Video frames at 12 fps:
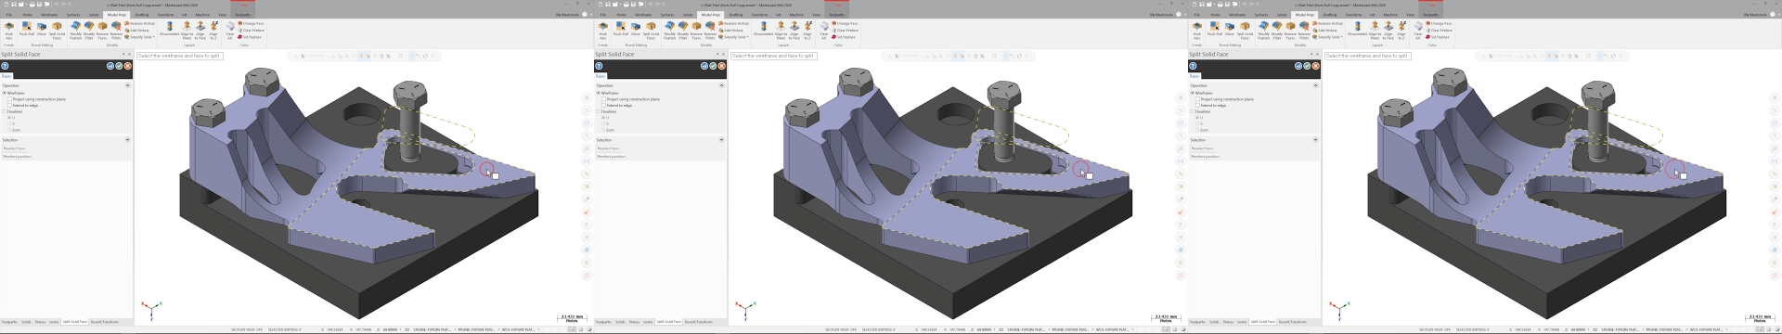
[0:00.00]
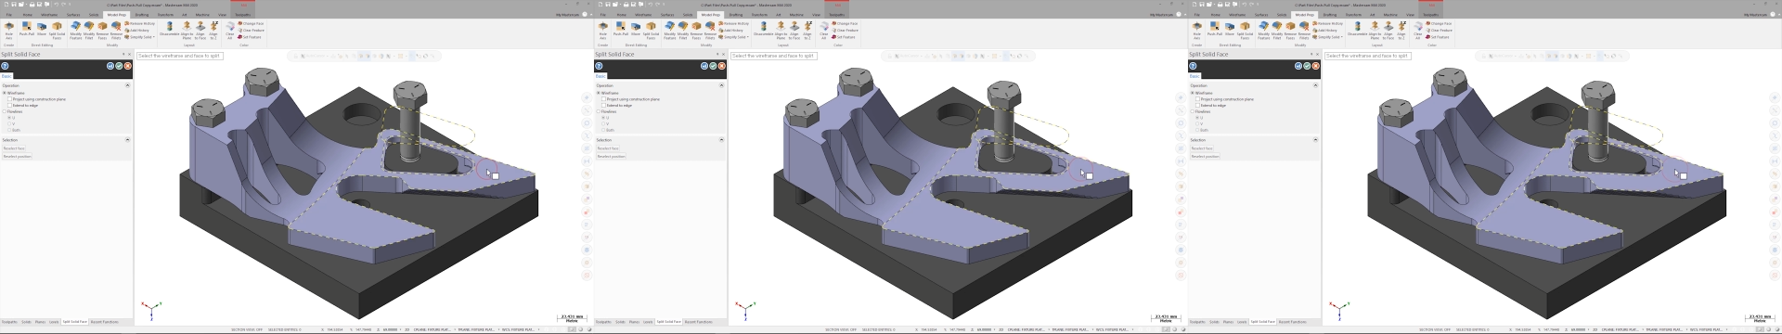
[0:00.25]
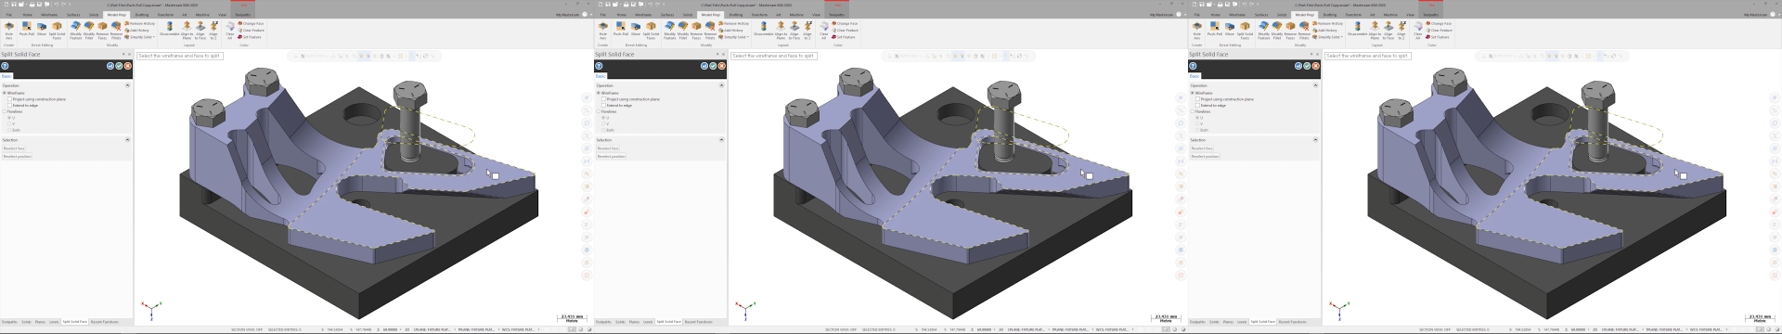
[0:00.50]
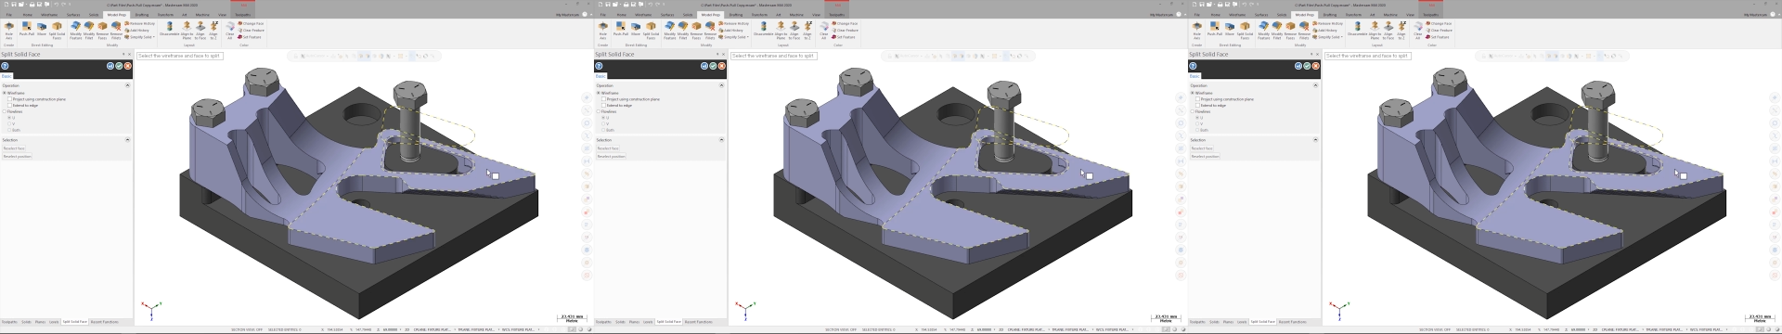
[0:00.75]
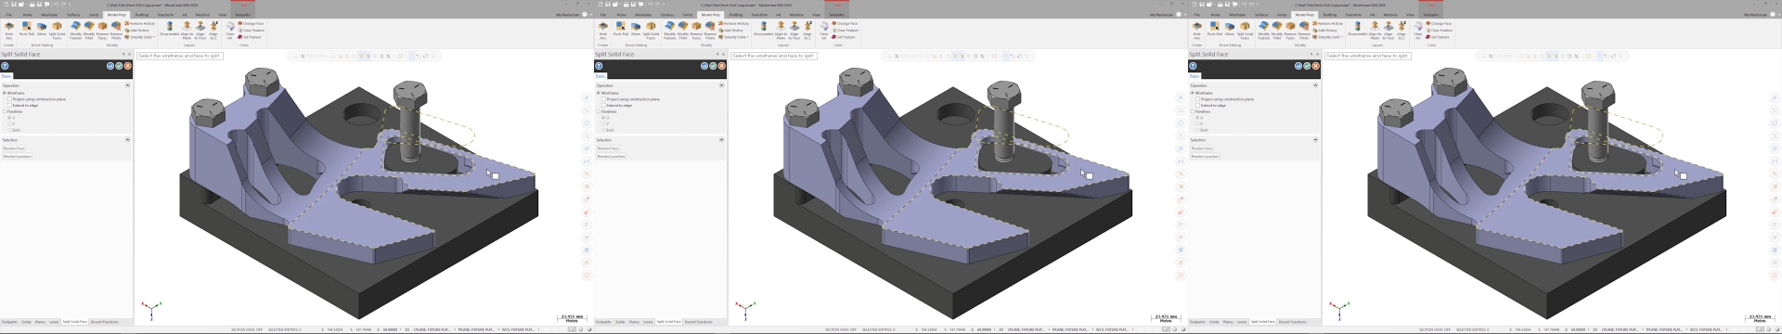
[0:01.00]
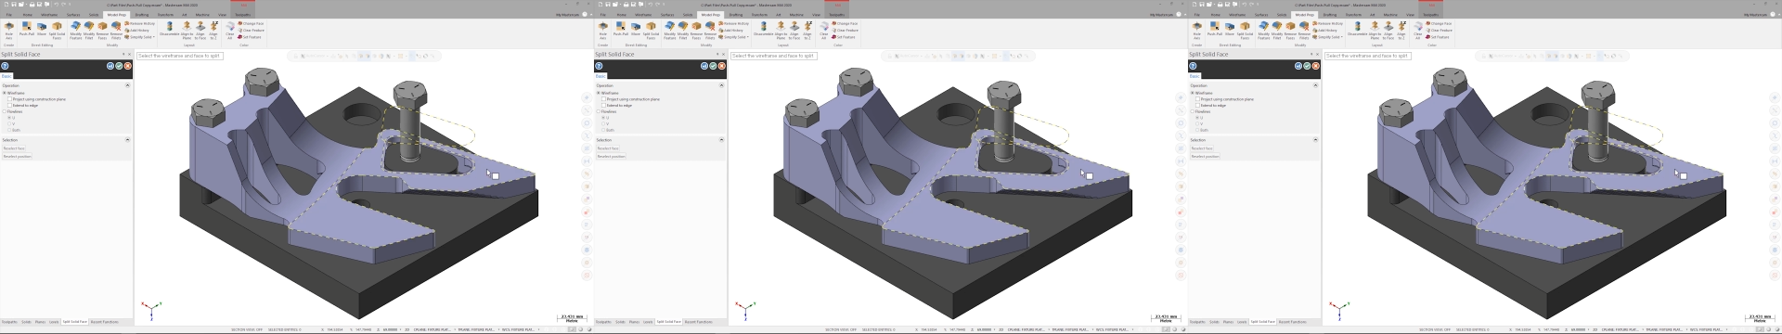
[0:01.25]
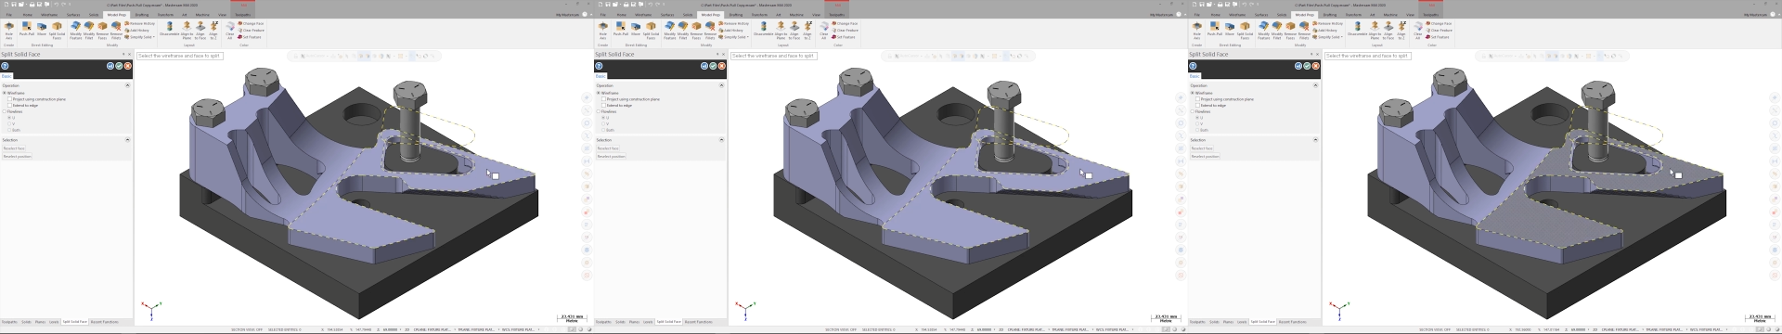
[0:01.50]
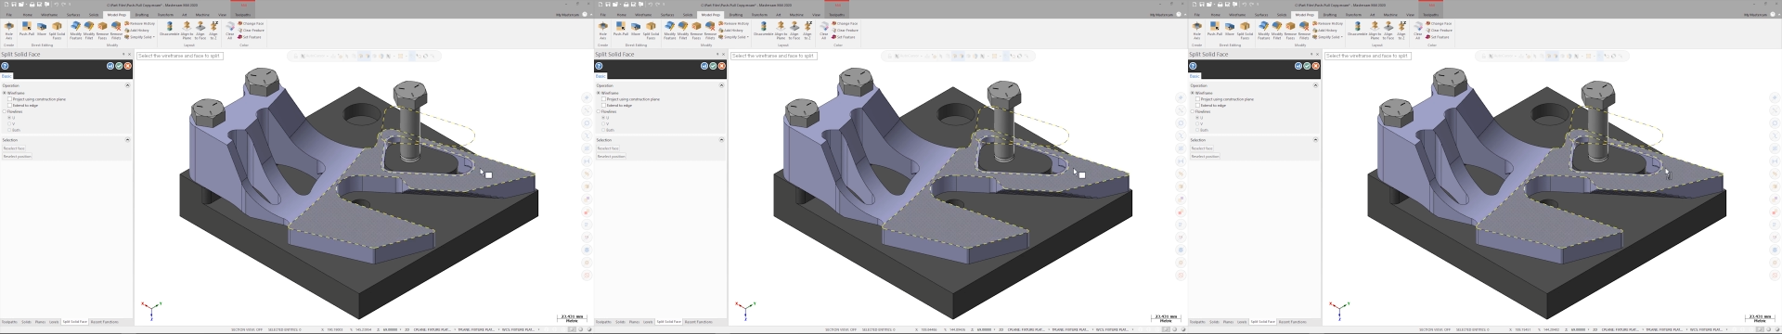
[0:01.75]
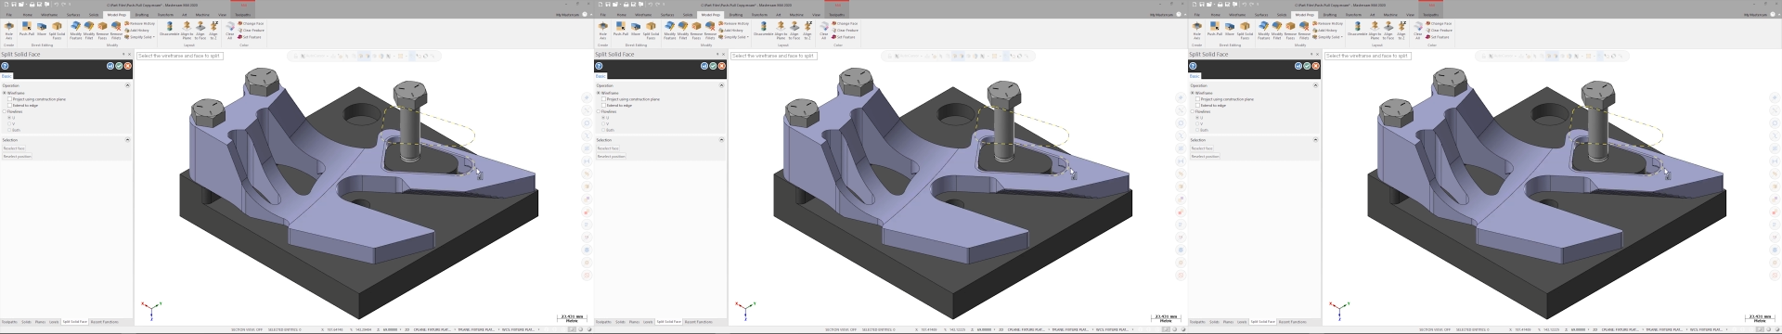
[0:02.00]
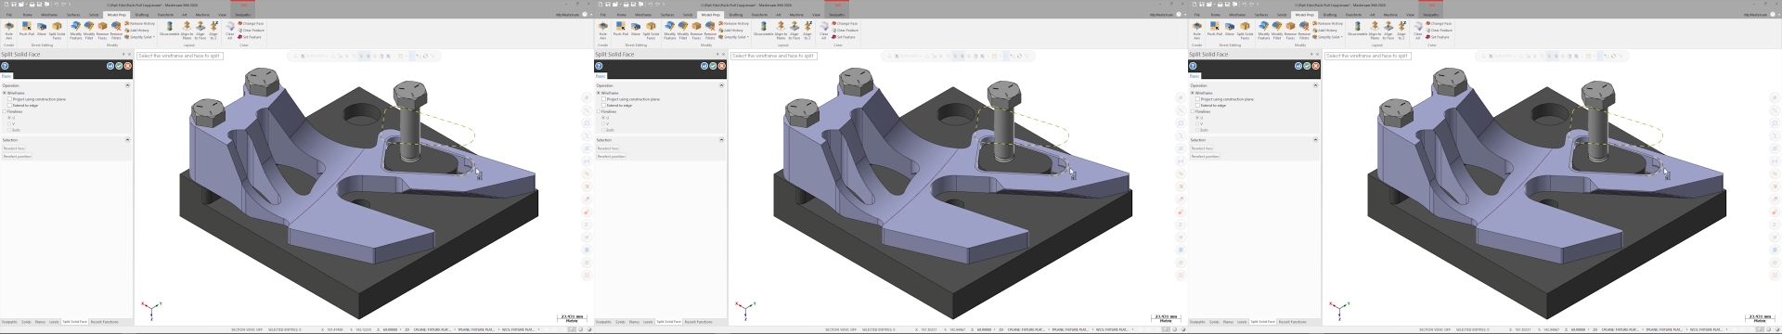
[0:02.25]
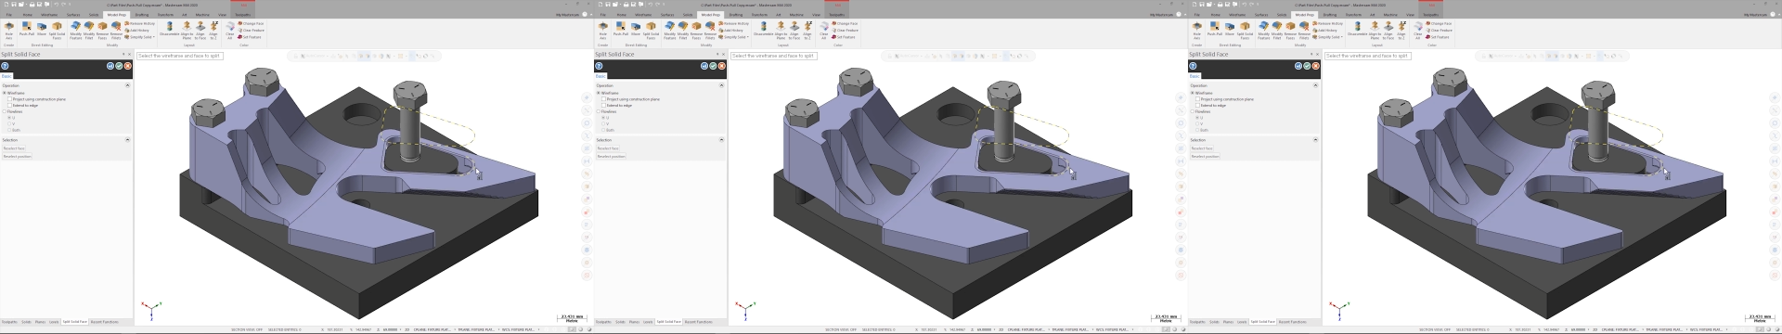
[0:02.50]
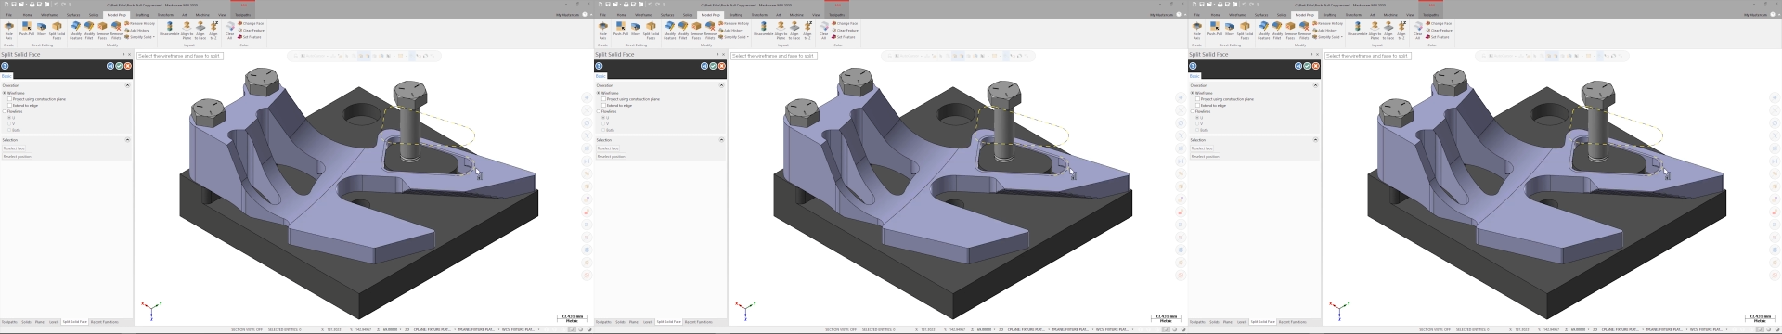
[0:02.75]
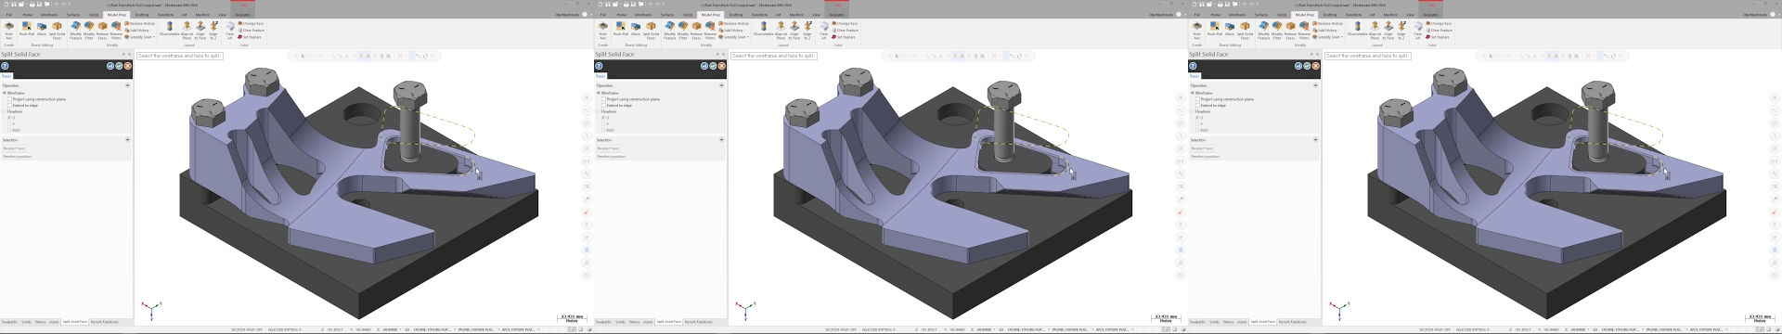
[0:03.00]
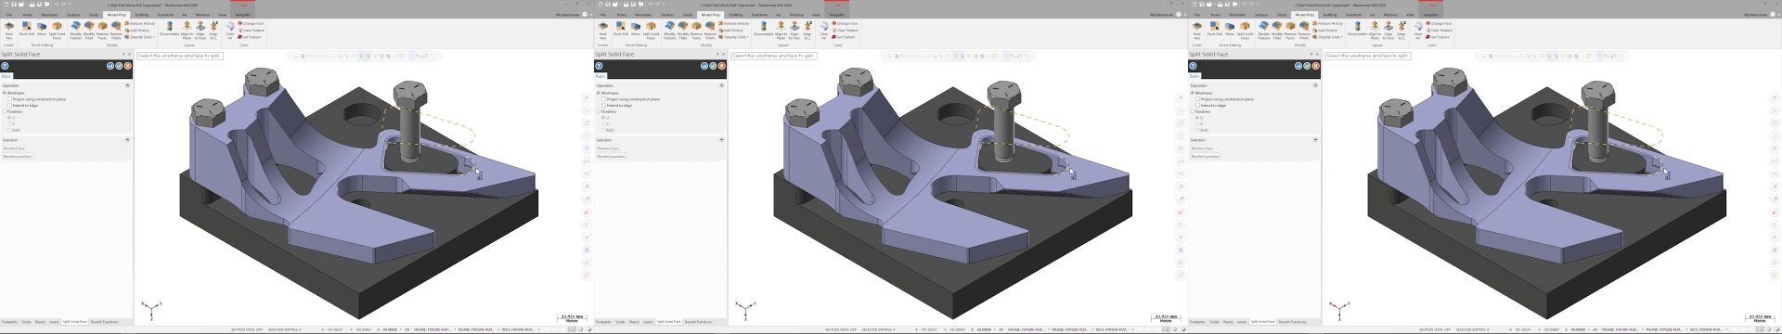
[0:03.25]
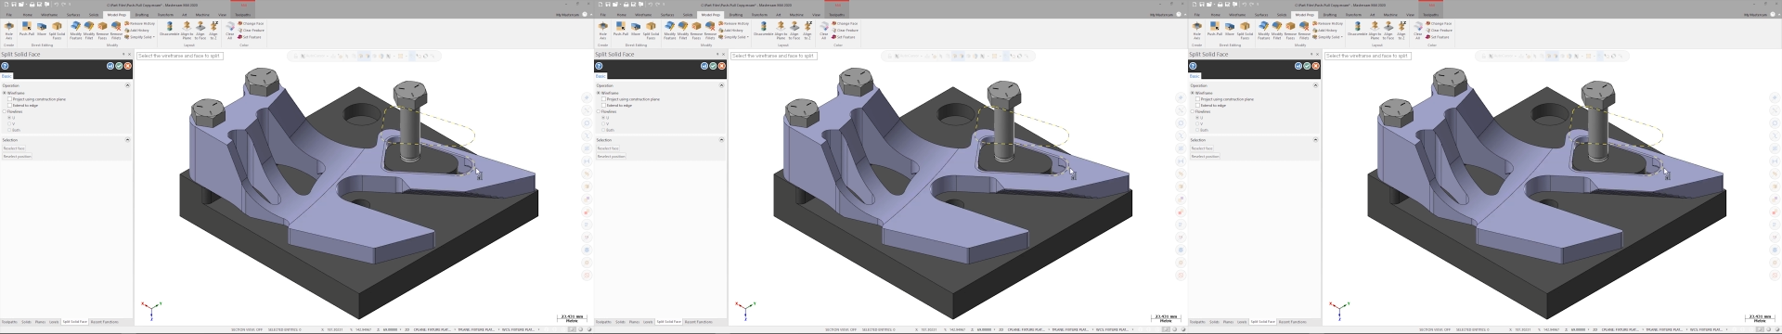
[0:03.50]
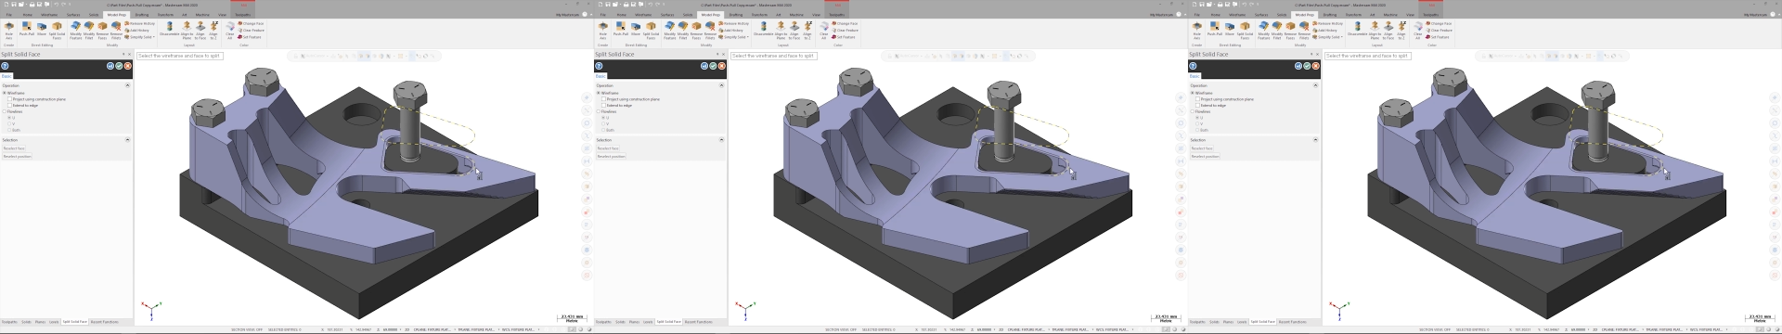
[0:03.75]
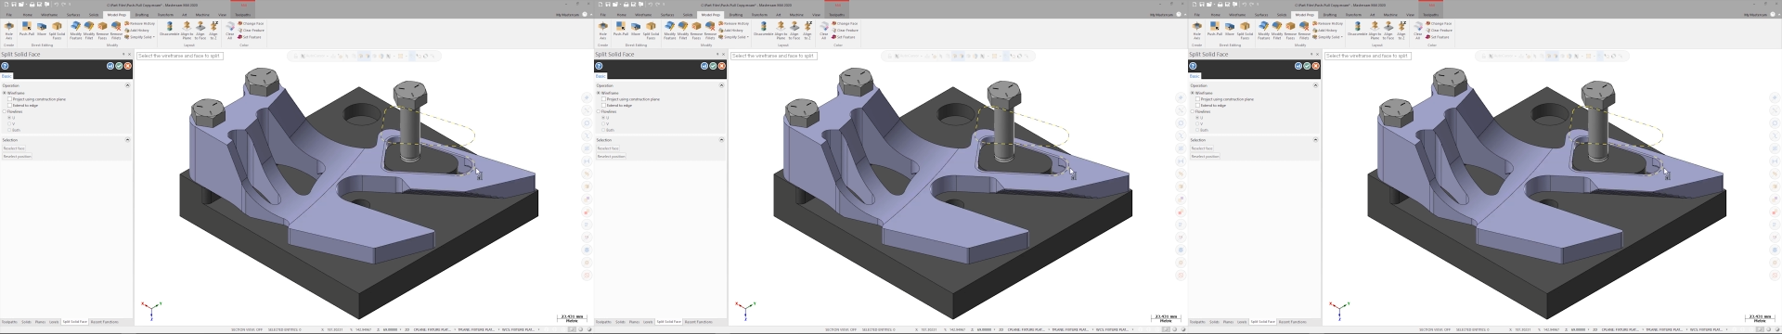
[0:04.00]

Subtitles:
[unreadable: no face in view]